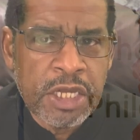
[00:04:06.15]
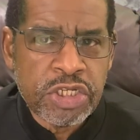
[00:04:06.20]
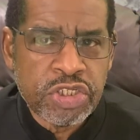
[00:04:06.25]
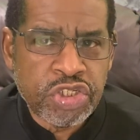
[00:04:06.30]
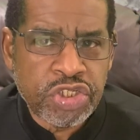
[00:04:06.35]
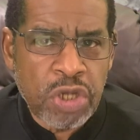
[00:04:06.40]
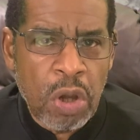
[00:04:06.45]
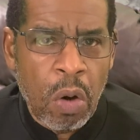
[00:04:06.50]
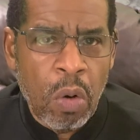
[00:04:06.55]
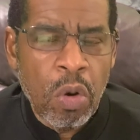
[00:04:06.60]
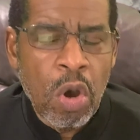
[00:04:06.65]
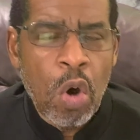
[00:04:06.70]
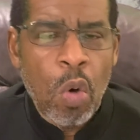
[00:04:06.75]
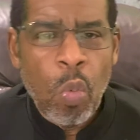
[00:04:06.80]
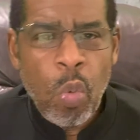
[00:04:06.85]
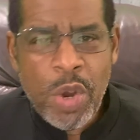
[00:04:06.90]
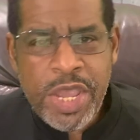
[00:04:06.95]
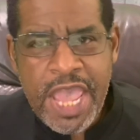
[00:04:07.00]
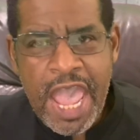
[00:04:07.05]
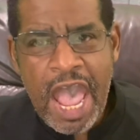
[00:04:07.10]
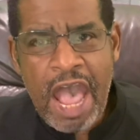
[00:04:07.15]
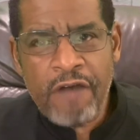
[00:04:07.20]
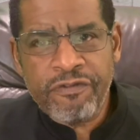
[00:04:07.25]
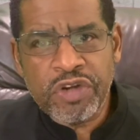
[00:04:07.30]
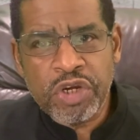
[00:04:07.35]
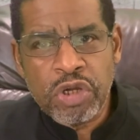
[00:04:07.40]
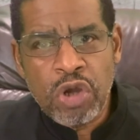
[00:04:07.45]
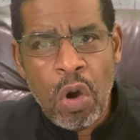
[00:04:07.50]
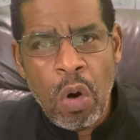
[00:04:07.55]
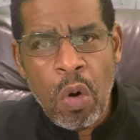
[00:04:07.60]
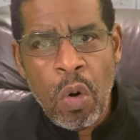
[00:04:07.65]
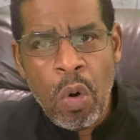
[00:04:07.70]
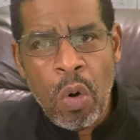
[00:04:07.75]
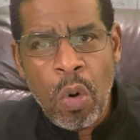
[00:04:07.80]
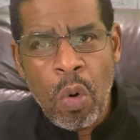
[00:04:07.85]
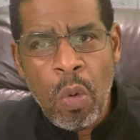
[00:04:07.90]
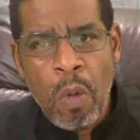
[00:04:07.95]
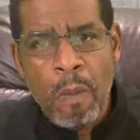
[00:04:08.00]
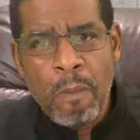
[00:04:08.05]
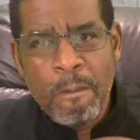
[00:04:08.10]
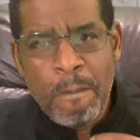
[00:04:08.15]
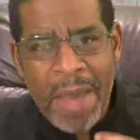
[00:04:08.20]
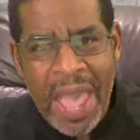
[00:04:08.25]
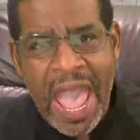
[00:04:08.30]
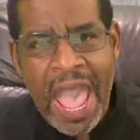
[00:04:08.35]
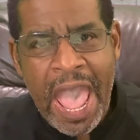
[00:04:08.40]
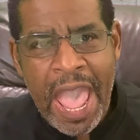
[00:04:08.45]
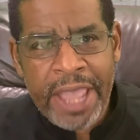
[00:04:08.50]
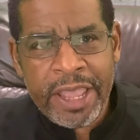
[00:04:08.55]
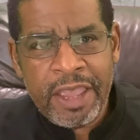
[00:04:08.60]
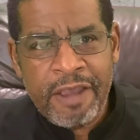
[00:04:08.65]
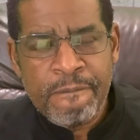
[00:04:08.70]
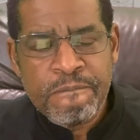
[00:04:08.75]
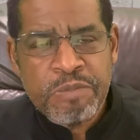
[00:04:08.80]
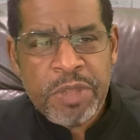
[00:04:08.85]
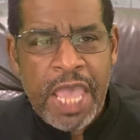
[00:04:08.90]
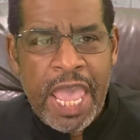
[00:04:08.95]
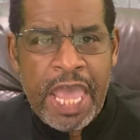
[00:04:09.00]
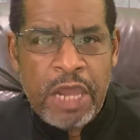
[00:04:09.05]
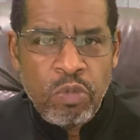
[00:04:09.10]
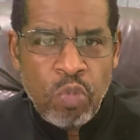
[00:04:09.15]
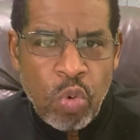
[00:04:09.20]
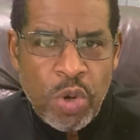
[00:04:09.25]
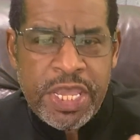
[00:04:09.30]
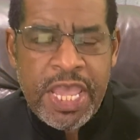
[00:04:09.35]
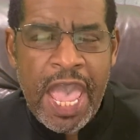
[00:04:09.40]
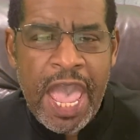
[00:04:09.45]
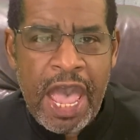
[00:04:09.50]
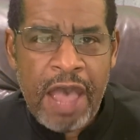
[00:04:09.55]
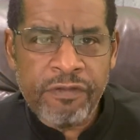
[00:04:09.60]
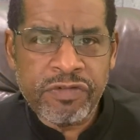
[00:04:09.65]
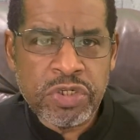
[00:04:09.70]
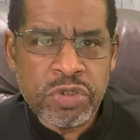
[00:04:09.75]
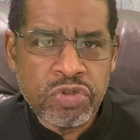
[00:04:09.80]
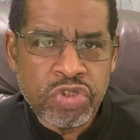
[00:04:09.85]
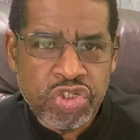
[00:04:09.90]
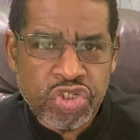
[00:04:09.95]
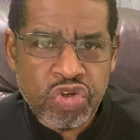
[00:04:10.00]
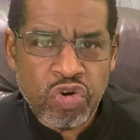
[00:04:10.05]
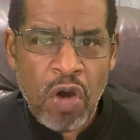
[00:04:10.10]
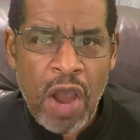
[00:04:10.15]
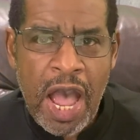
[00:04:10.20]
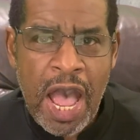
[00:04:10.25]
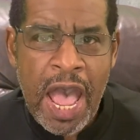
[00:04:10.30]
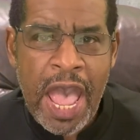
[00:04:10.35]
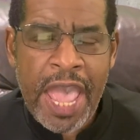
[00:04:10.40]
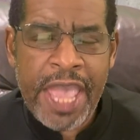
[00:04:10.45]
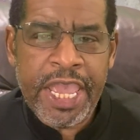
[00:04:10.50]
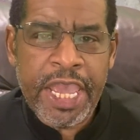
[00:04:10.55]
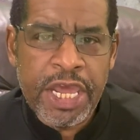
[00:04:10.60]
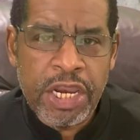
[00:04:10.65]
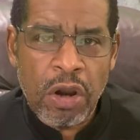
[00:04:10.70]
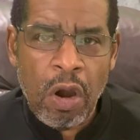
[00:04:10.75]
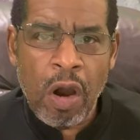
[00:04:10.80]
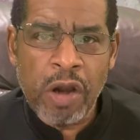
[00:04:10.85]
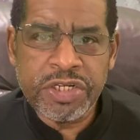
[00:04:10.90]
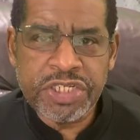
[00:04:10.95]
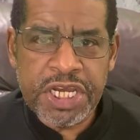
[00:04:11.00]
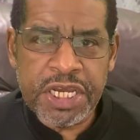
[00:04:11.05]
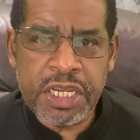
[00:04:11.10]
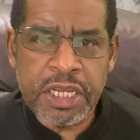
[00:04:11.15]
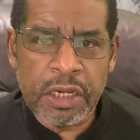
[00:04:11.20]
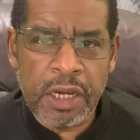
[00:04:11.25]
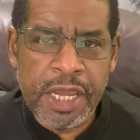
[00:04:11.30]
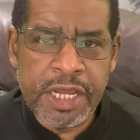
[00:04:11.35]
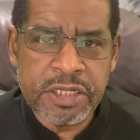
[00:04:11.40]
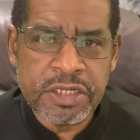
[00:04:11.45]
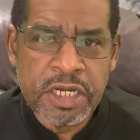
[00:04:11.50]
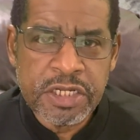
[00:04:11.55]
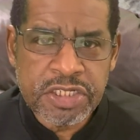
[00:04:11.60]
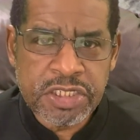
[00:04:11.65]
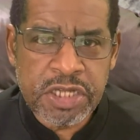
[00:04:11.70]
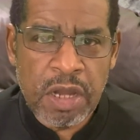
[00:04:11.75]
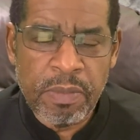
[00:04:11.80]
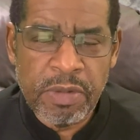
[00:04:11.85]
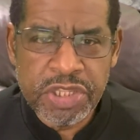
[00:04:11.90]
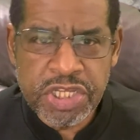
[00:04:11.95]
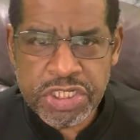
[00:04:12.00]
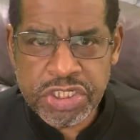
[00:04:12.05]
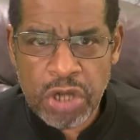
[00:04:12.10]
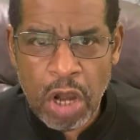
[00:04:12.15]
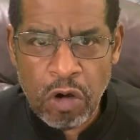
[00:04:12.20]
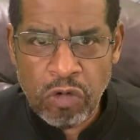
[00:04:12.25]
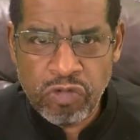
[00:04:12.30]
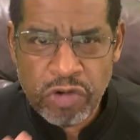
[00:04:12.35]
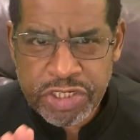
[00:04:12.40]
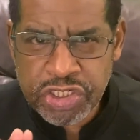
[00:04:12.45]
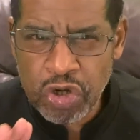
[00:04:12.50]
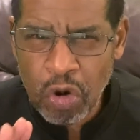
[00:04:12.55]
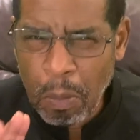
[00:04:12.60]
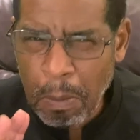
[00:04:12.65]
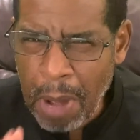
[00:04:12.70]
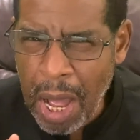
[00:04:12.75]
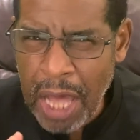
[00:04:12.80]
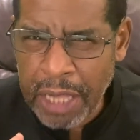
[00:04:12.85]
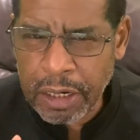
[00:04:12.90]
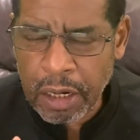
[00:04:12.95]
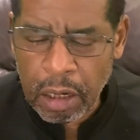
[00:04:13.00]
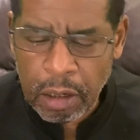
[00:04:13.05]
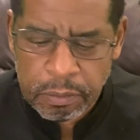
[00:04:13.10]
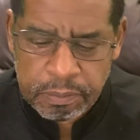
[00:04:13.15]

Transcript: So we have to go back and we have to try and articulate some of this original model.